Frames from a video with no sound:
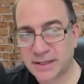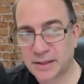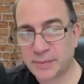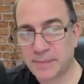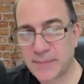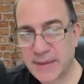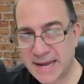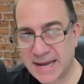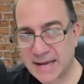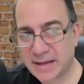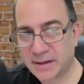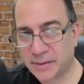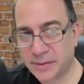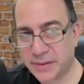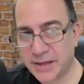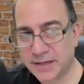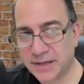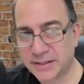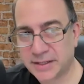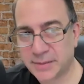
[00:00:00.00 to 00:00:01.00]
mailed
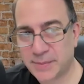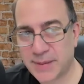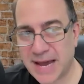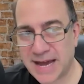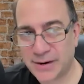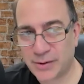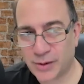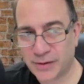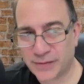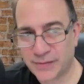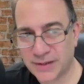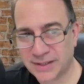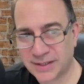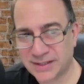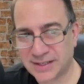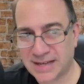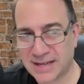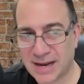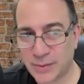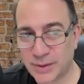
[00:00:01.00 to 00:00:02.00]
things to the patent office,
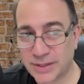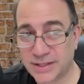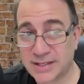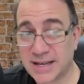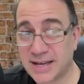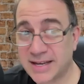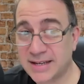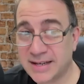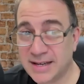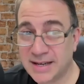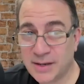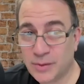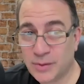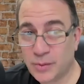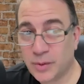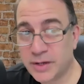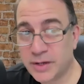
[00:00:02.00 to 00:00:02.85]
I would say, well, you could